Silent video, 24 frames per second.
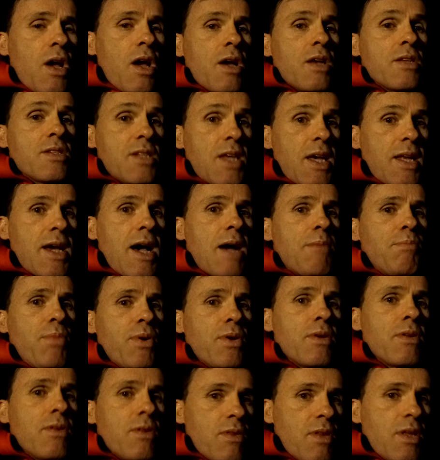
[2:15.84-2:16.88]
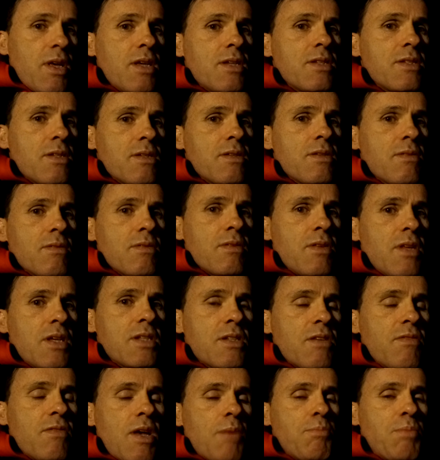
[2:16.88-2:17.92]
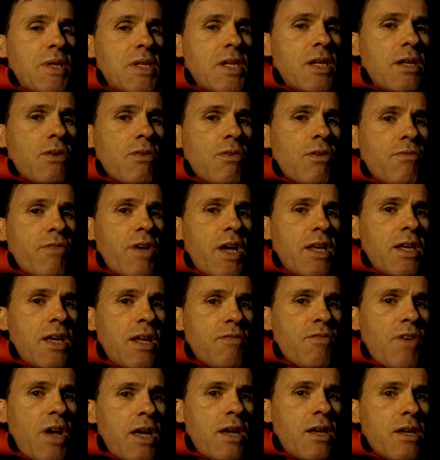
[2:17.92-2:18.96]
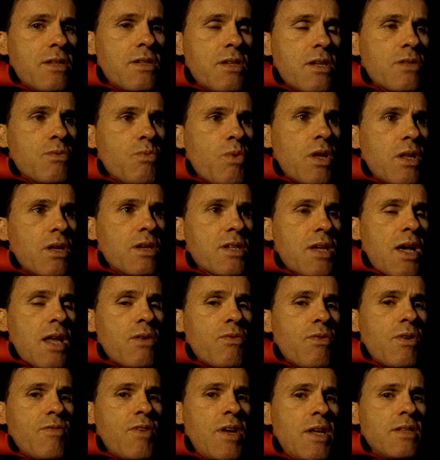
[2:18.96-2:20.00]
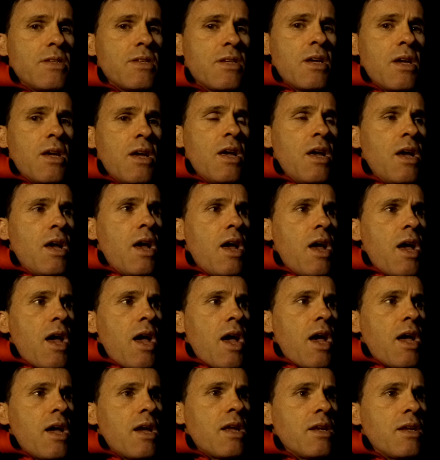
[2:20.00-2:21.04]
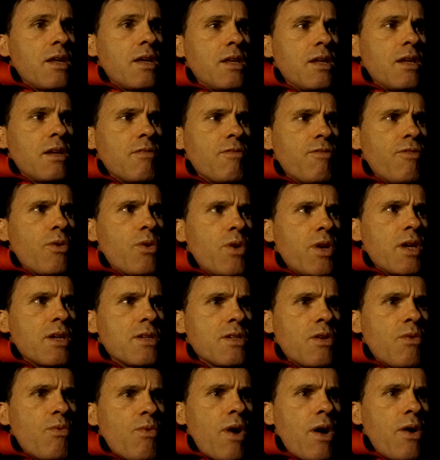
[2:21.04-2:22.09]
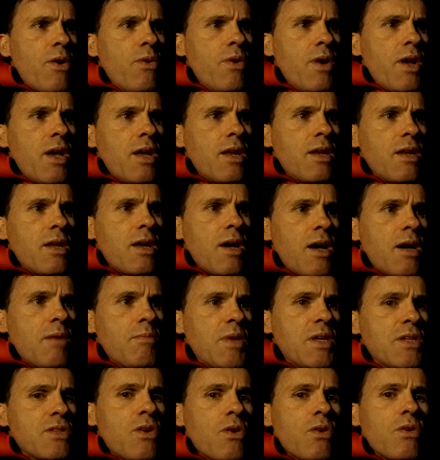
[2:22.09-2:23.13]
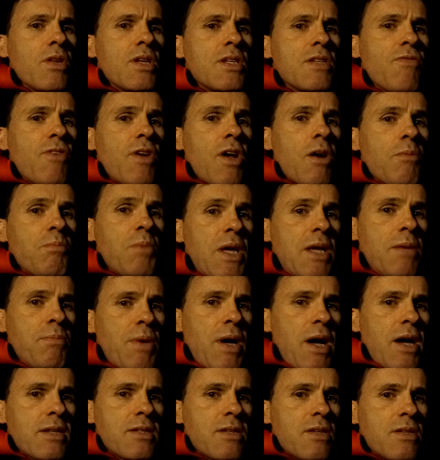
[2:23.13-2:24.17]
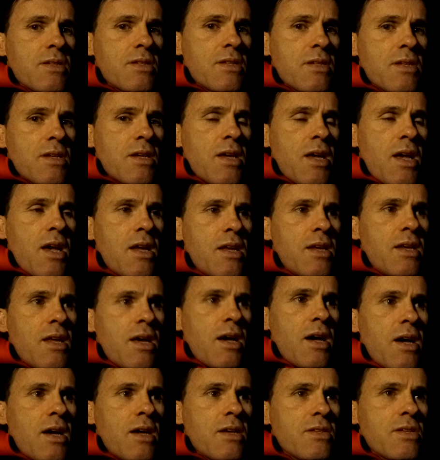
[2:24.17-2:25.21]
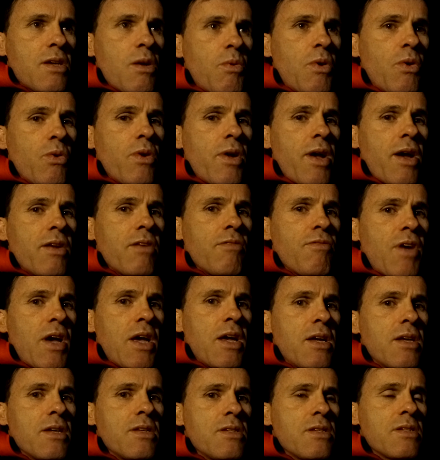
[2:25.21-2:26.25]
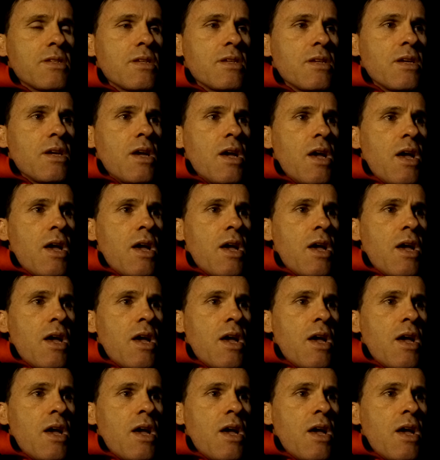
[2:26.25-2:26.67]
set up these this uh, particular event in Vegas as well as other events, and he did it four years in a row. And um, he's got all these VIP passes, and uh, so we're all going to Vegas.